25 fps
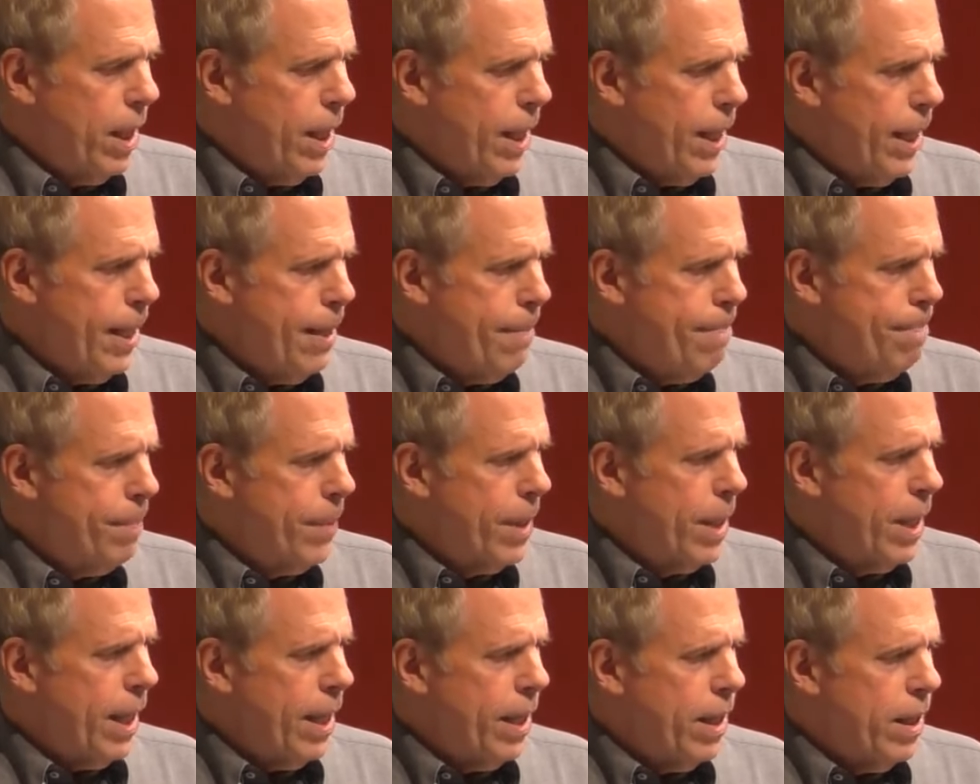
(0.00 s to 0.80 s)

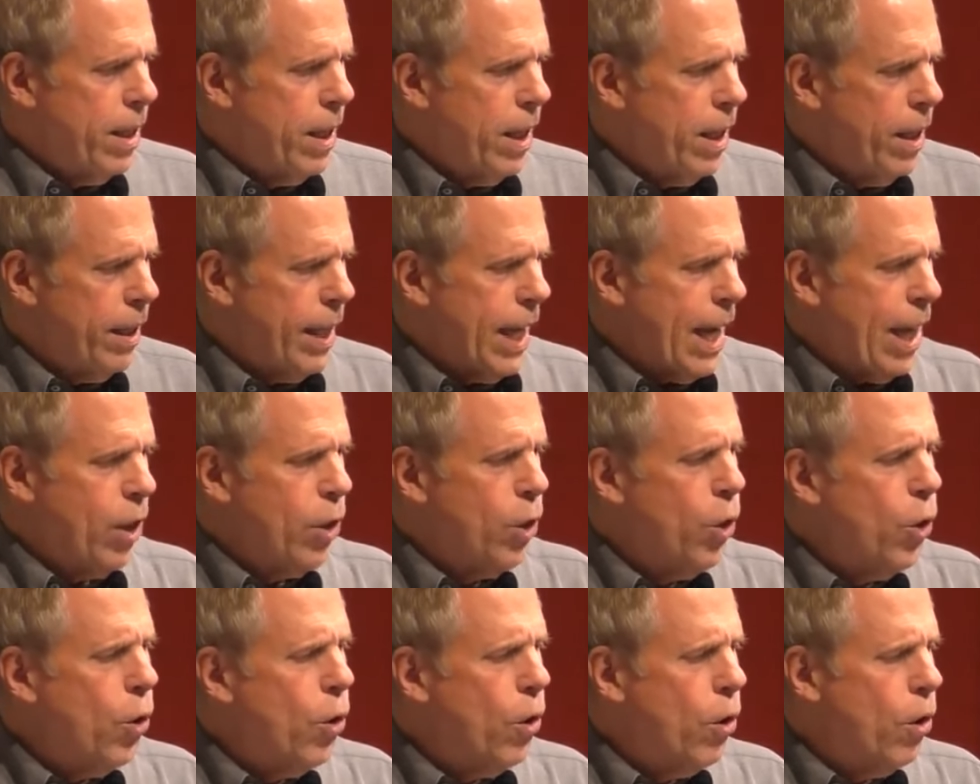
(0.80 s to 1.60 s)
Al
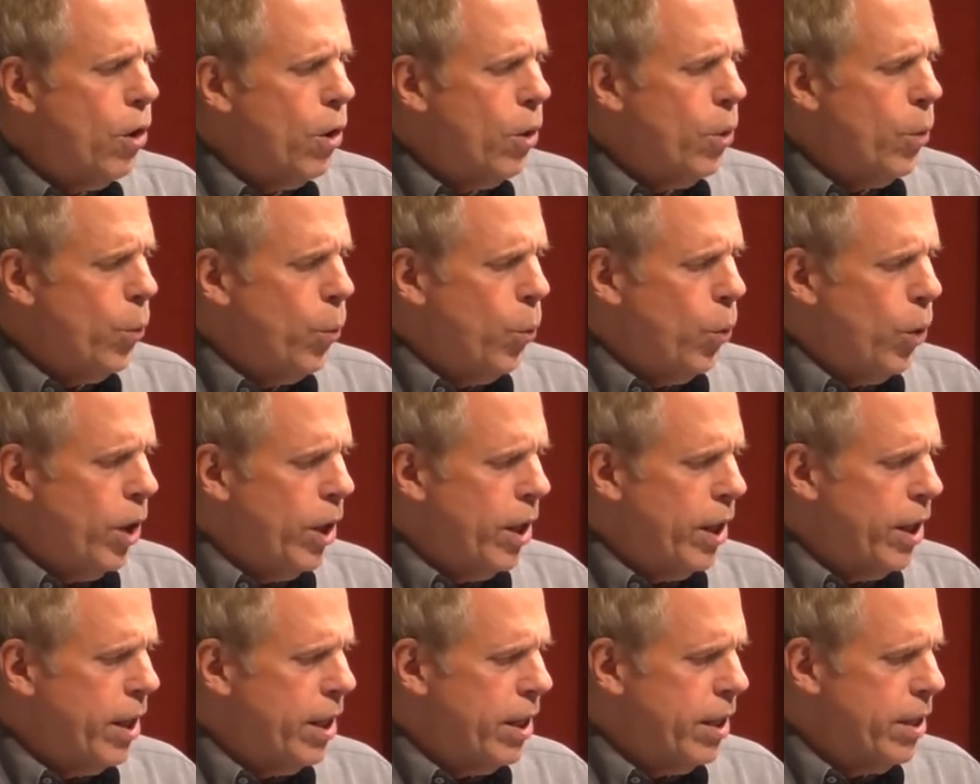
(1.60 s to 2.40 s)
Gore
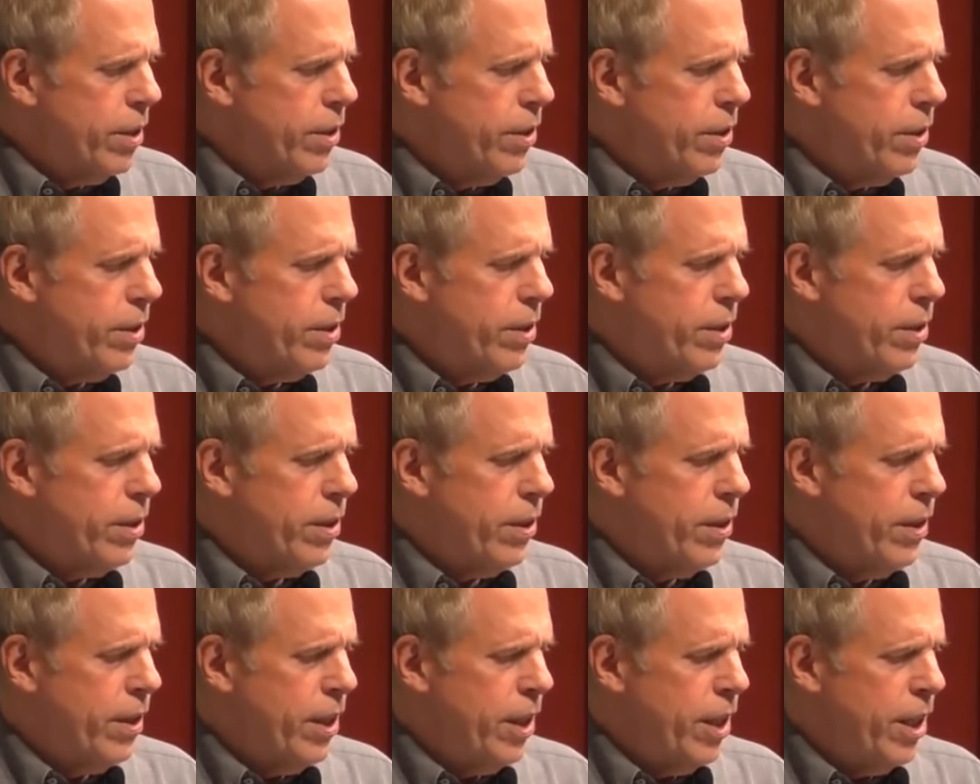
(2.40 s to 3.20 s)
was
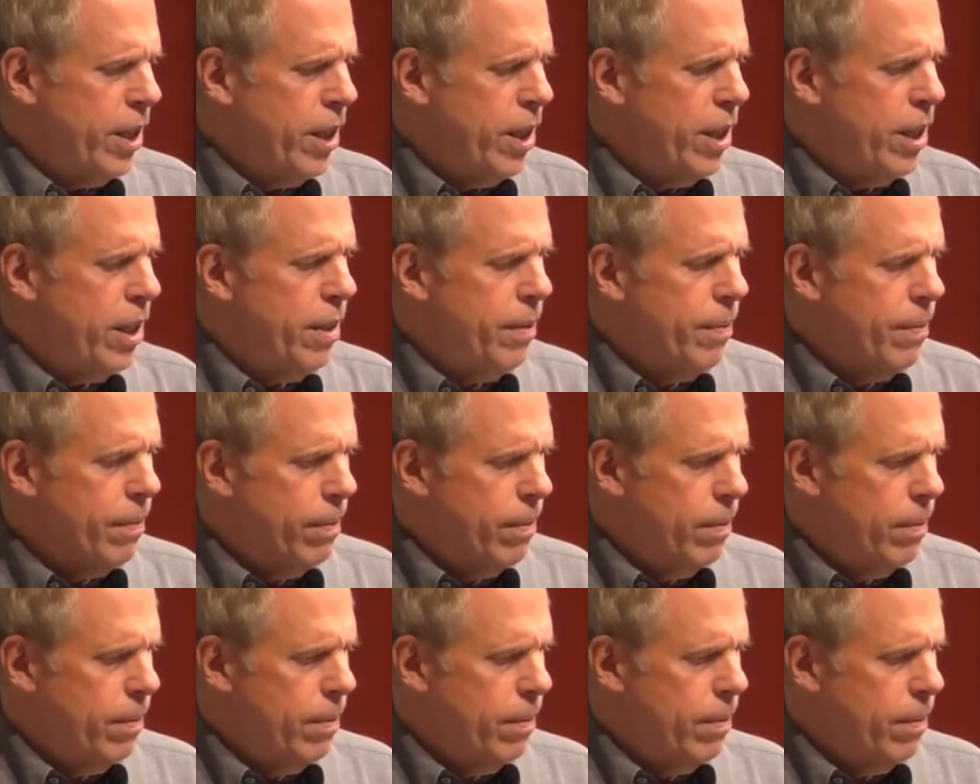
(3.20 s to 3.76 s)
the